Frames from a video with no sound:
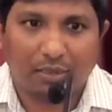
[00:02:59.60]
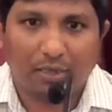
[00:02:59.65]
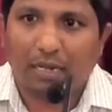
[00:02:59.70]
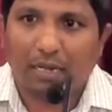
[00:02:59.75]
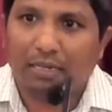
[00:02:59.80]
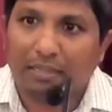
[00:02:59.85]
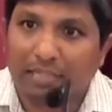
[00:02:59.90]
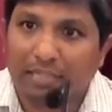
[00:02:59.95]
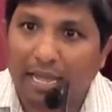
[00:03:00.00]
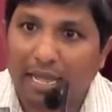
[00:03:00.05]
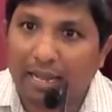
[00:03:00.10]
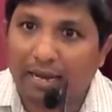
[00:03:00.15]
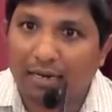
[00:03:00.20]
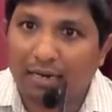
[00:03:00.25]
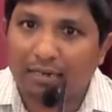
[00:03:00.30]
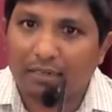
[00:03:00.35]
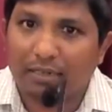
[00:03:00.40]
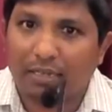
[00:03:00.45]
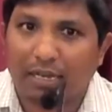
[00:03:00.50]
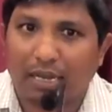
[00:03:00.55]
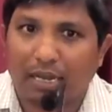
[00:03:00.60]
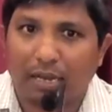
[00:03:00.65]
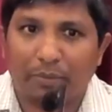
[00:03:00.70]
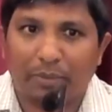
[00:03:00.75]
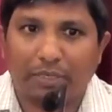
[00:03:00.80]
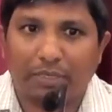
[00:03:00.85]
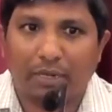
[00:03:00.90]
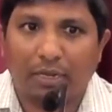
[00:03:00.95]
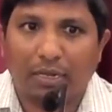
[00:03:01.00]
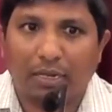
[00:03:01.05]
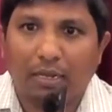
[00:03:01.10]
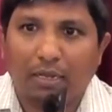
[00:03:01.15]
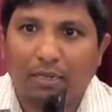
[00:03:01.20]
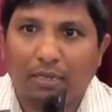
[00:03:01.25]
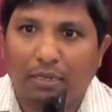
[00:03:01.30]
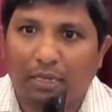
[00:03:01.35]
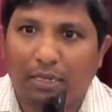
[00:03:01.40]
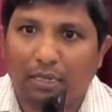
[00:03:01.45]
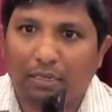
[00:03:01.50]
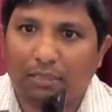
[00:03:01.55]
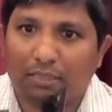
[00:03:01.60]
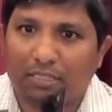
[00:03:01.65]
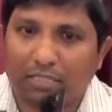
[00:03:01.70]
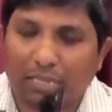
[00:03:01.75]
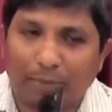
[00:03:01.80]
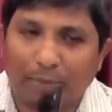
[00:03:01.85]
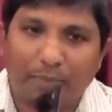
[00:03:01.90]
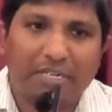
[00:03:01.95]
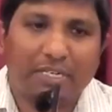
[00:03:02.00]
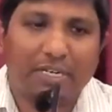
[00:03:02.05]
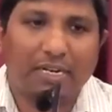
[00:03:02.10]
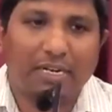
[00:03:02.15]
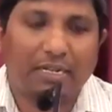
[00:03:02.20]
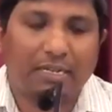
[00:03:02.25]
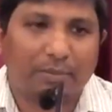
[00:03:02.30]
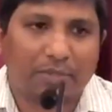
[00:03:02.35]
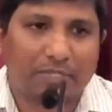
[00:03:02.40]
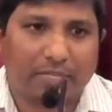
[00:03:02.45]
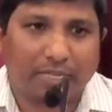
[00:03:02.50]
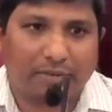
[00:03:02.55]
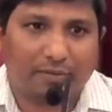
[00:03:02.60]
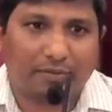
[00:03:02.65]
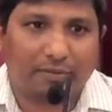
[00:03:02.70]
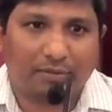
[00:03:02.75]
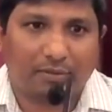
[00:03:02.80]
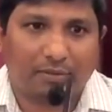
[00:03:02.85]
There he, commit, he submitted himself